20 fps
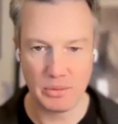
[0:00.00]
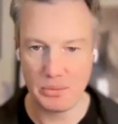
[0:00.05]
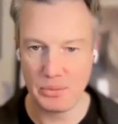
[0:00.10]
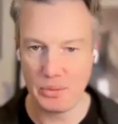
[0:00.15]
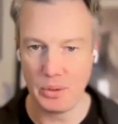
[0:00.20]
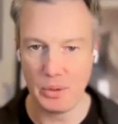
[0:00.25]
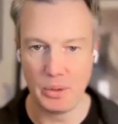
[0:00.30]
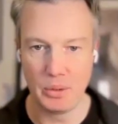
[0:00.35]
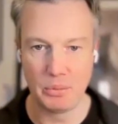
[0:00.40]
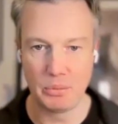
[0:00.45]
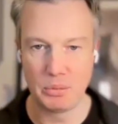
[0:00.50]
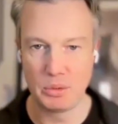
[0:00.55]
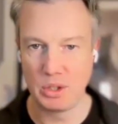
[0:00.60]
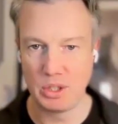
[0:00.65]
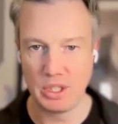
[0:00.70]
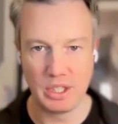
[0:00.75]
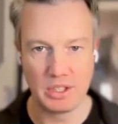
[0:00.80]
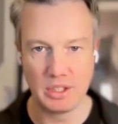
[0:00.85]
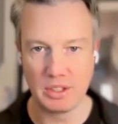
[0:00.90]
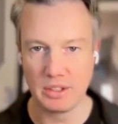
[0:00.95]
for
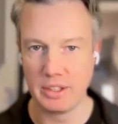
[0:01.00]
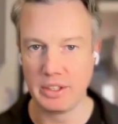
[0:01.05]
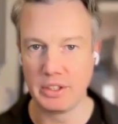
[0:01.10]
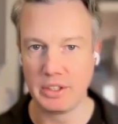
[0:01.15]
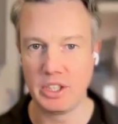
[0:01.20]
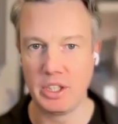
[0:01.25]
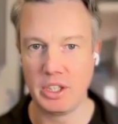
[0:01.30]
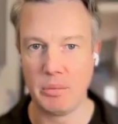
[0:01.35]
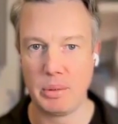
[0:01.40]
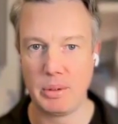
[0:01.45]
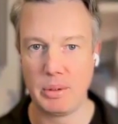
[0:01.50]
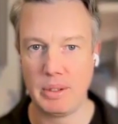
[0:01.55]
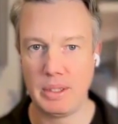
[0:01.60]
strategic leadership.